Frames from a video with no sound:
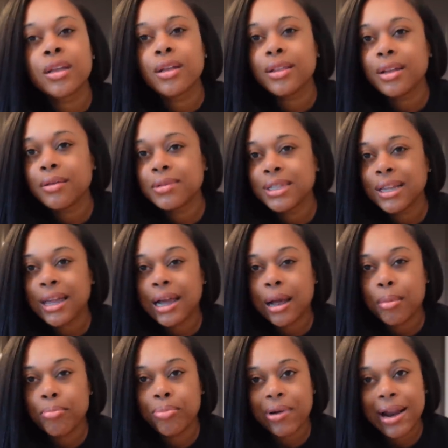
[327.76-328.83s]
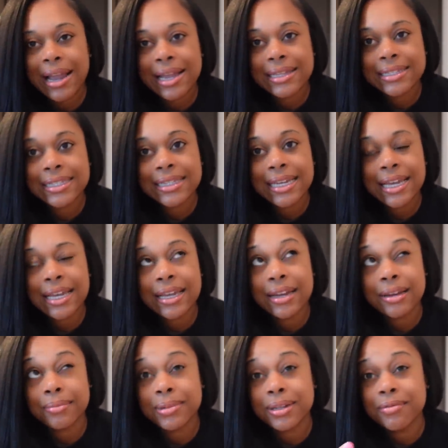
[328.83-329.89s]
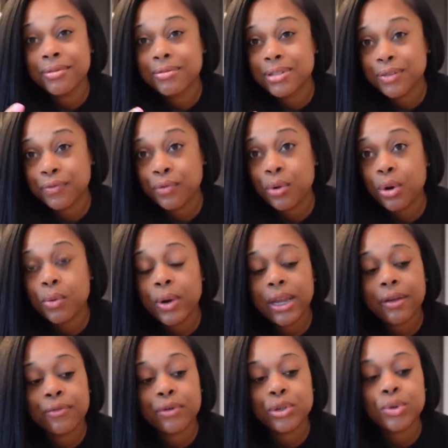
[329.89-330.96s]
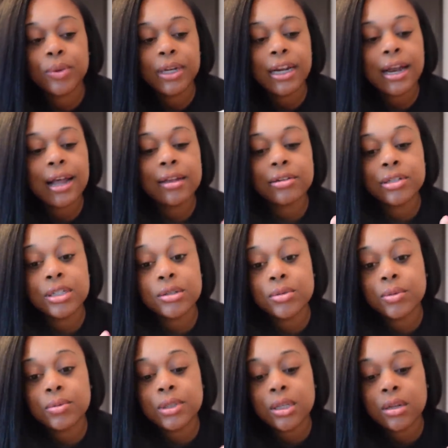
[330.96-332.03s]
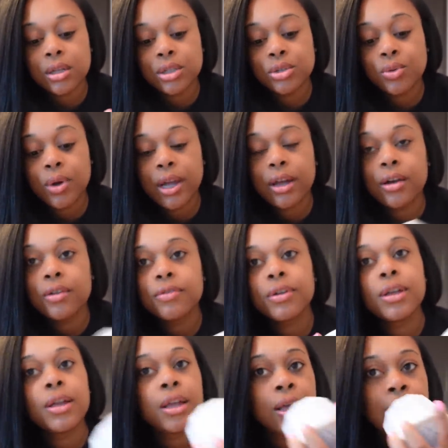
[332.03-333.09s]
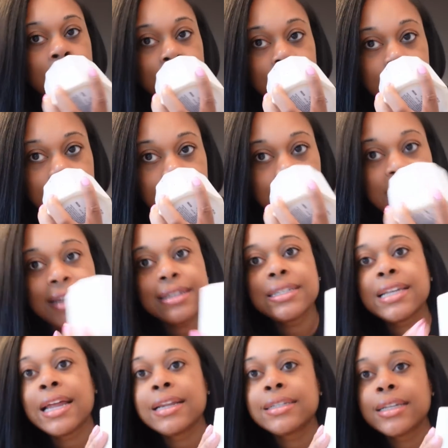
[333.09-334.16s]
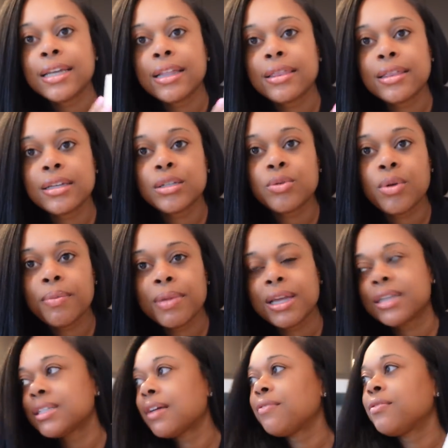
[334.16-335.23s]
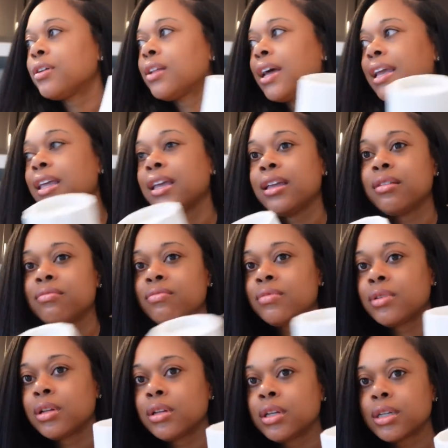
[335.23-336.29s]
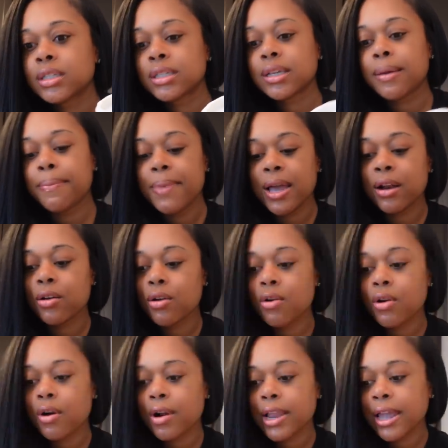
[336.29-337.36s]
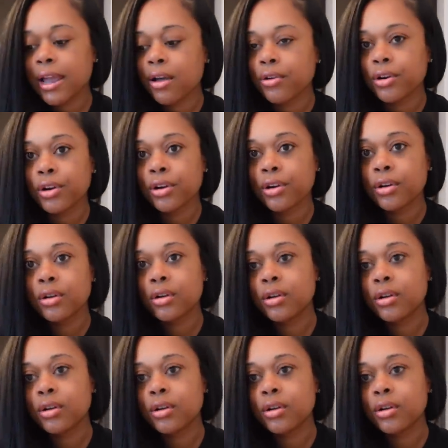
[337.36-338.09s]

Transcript: that was in like a brass tin I believe it was four wick for $20 this one was only 12 but I decided to get this one because I feel like it looks better on our counter